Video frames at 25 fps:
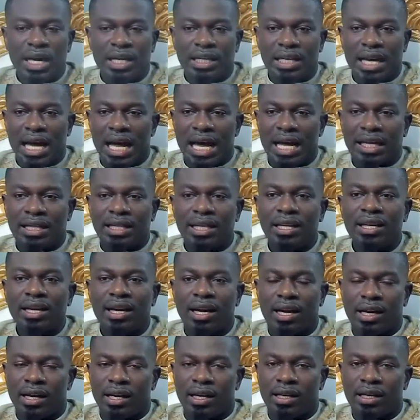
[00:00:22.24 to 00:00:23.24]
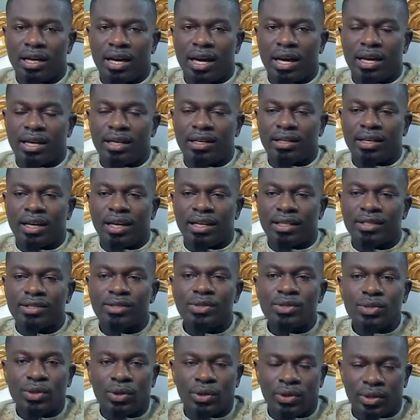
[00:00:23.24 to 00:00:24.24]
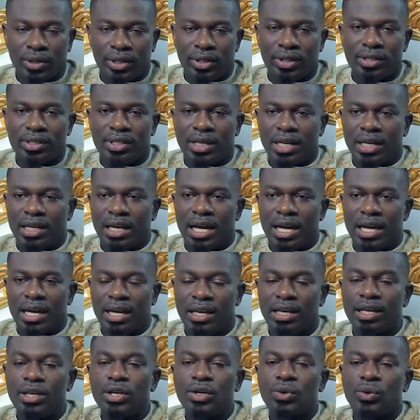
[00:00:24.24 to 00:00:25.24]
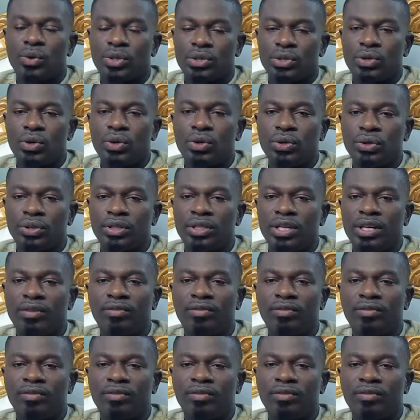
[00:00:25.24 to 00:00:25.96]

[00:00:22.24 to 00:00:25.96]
right now, I think I, I, I saw it and I knew it was going to